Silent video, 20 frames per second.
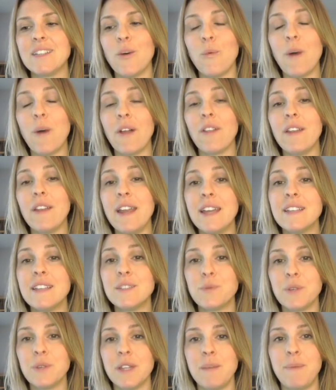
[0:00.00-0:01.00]
while it
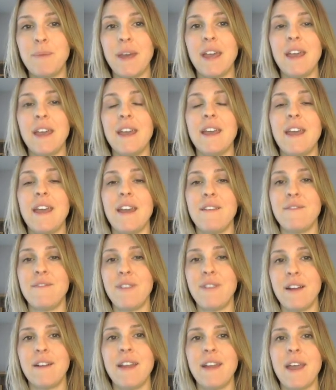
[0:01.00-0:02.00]
is really big and
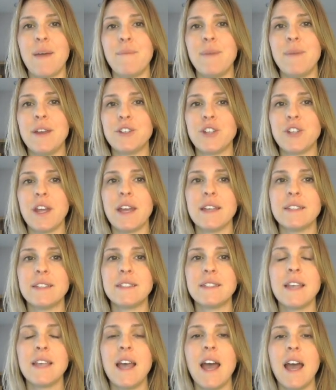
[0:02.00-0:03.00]
very
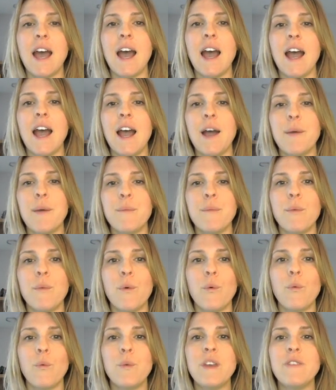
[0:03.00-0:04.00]
ambitious,
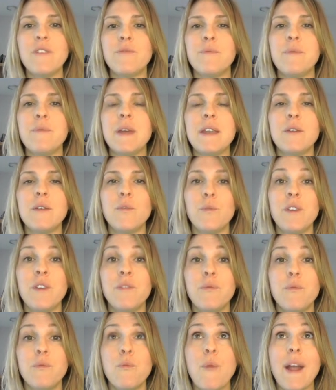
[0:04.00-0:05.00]

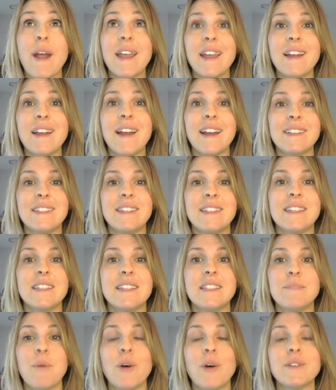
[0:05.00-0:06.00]
we've recognized the
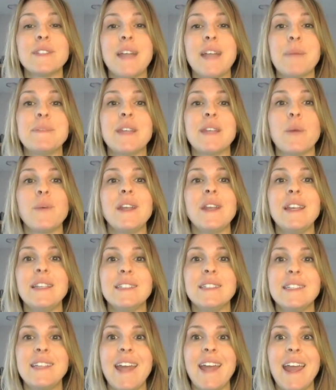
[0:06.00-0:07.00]
small steps that we need
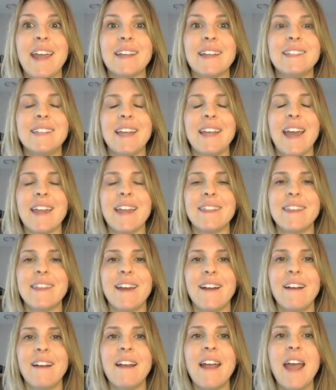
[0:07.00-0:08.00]
to take to get
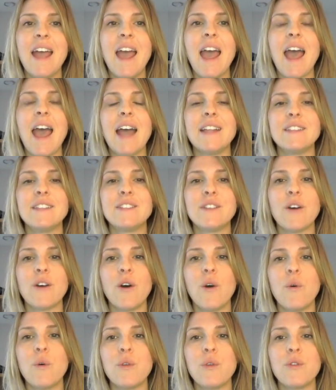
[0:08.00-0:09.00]
there. And
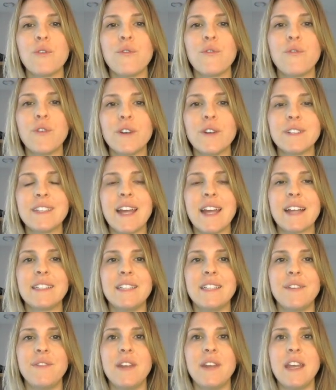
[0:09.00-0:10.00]
so the first
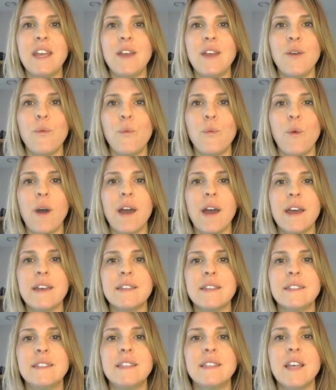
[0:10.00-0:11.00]
activity
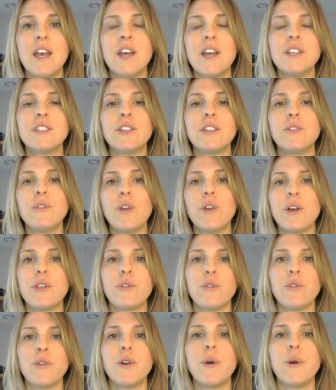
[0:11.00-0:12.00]
was to look
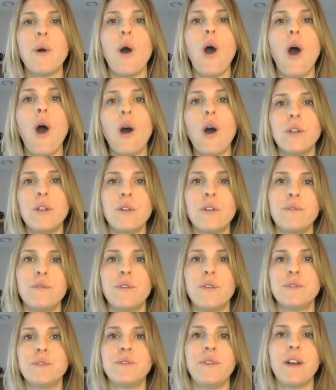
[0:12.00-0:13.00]
through all of
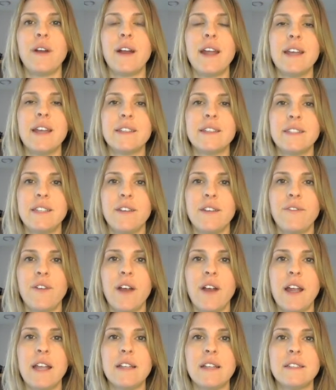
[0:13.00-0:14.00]
those various
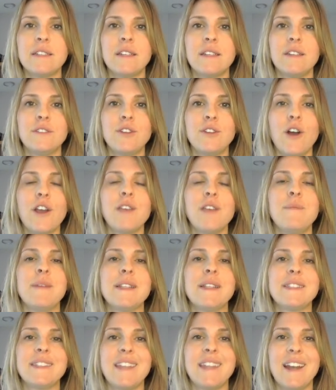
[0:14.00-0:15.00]
different
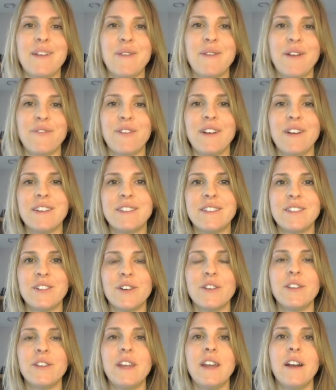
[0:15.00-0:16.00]
documents that I referenced
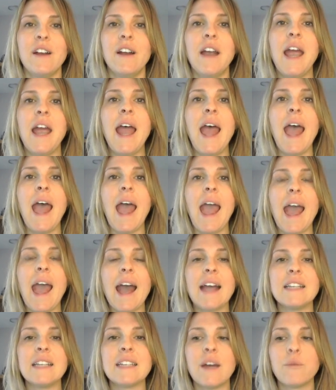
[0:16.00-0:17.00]
earlier
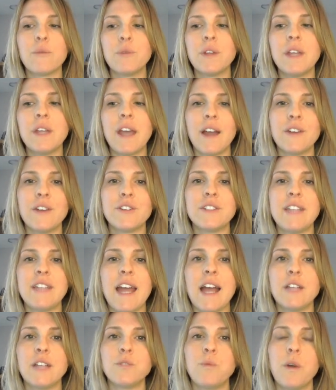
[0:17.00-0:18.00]
and really
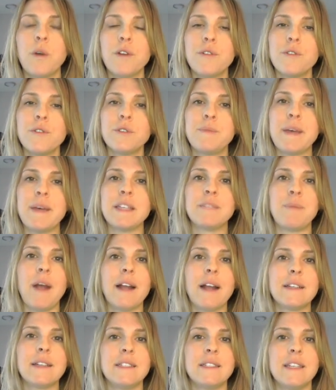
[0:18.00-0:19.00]
understand what are those best
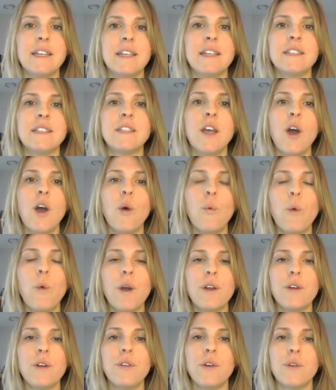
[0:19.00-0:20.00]
practices,
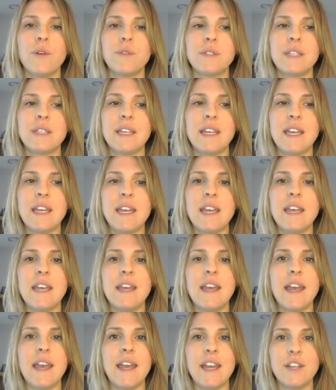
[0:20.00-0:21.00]
what are those
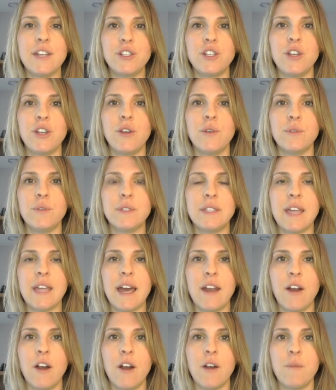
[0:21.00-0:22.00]
key issues
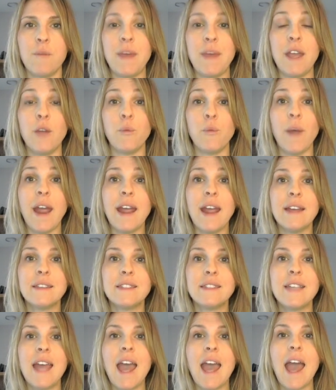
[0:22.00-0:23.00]
that are being
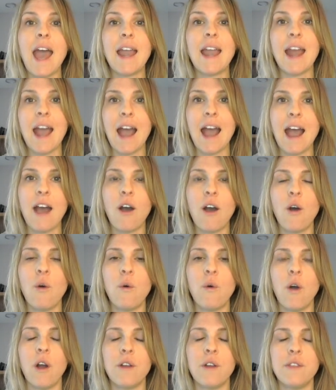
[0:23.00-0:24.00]
raised, and
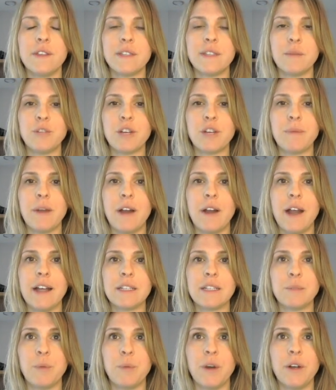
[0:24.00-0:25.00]
how are the subject matter
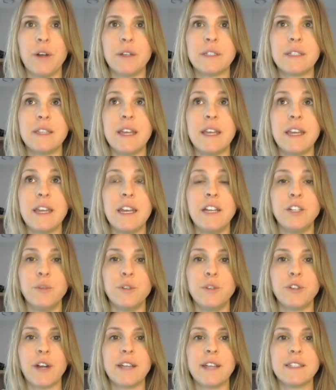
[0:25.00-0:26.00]
experts thinking to
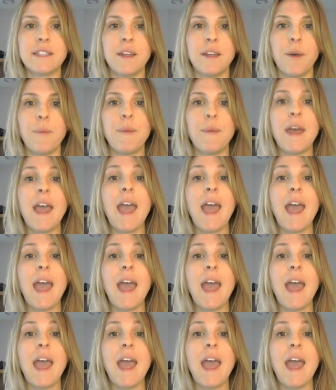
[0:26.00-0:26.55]
address them.